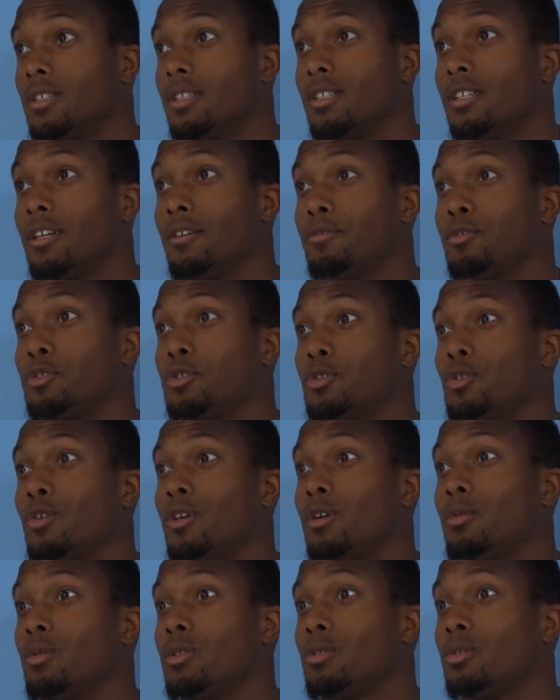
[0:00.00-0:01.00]
Yeah, for
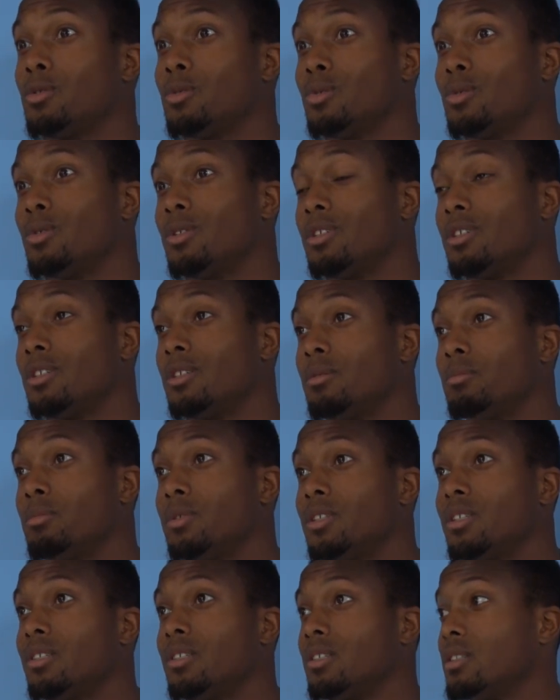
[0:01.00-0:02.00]
sure. I want to
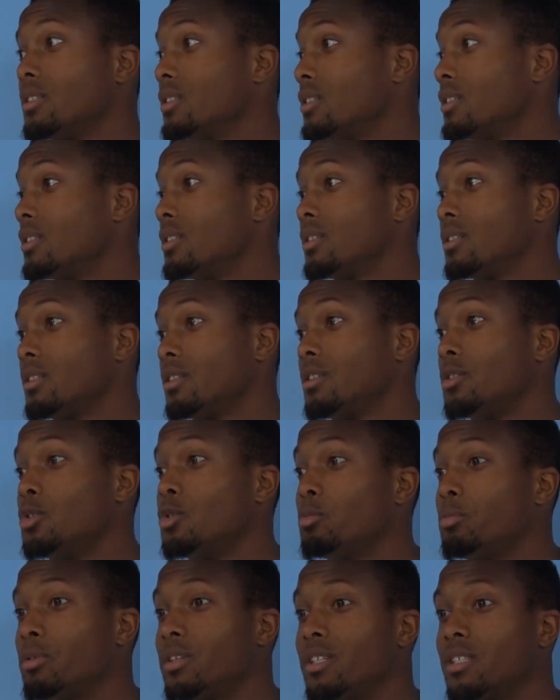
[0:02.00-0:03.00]
meet
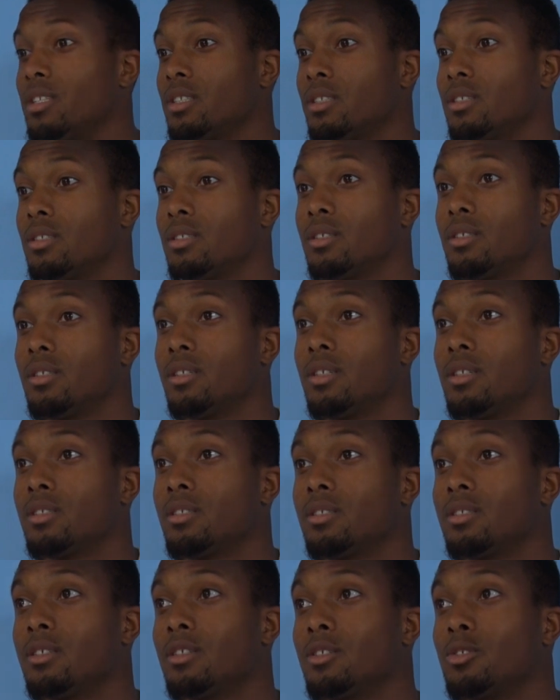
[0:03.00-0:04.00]
new players
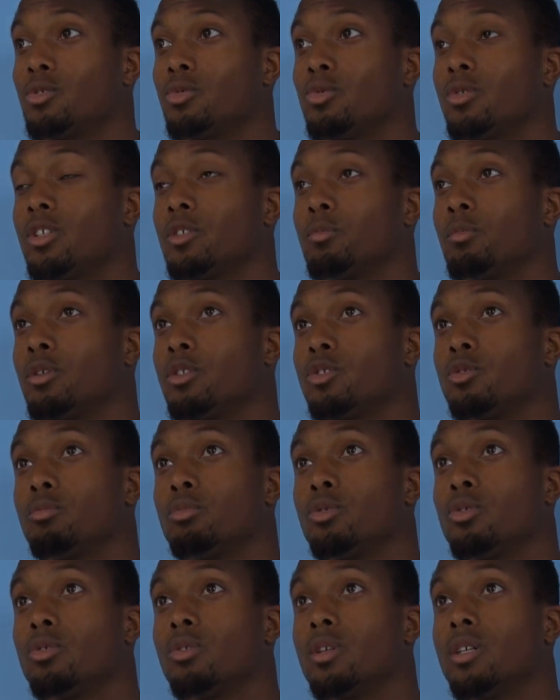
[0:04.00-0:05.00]
as soon as
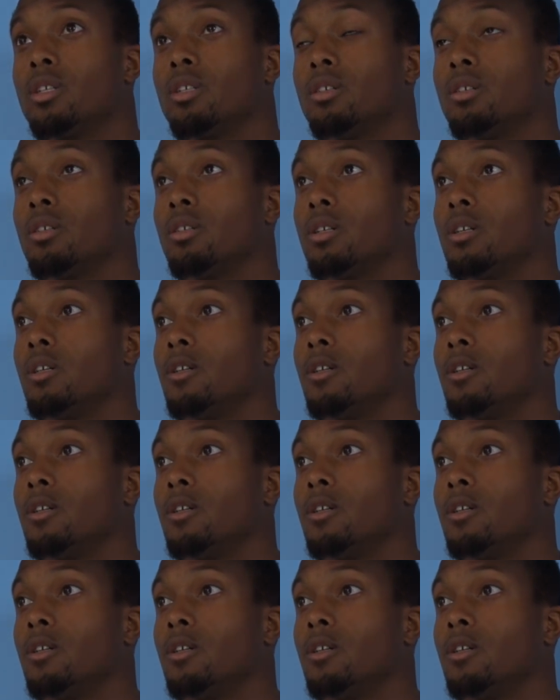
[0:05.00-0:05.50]
possible, and